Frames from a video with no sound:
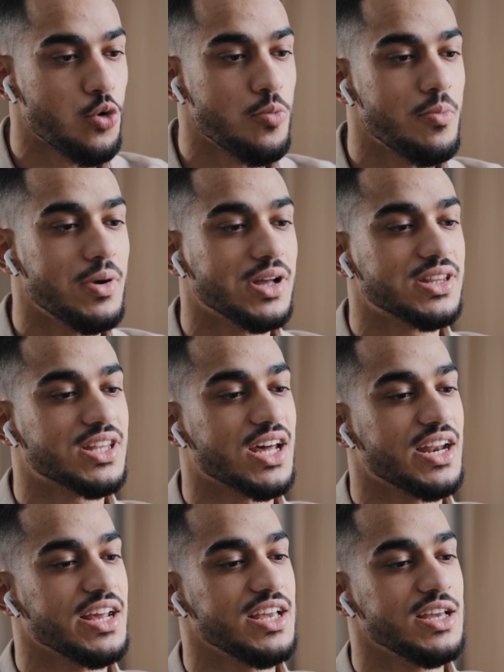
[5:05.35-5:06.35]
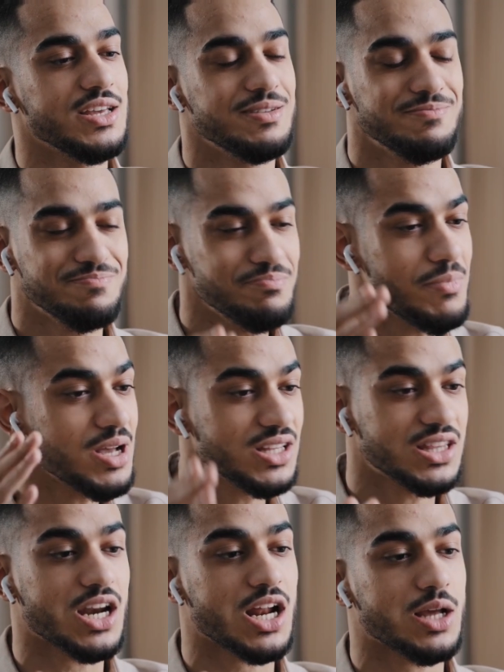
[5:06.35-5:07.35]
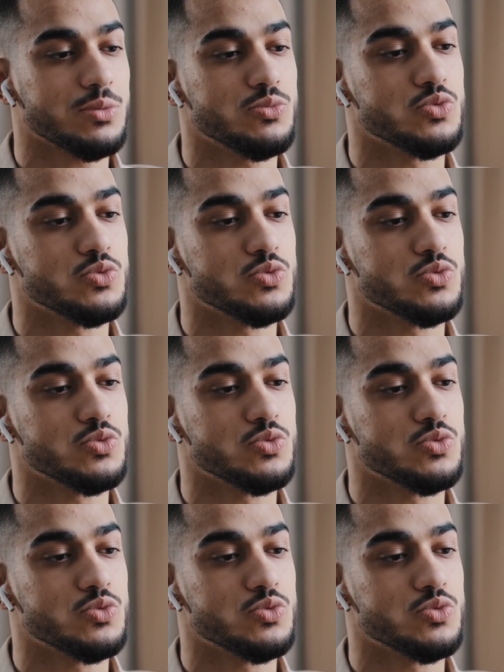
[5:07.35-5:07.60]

like to think we're logical. No, we're not. We are.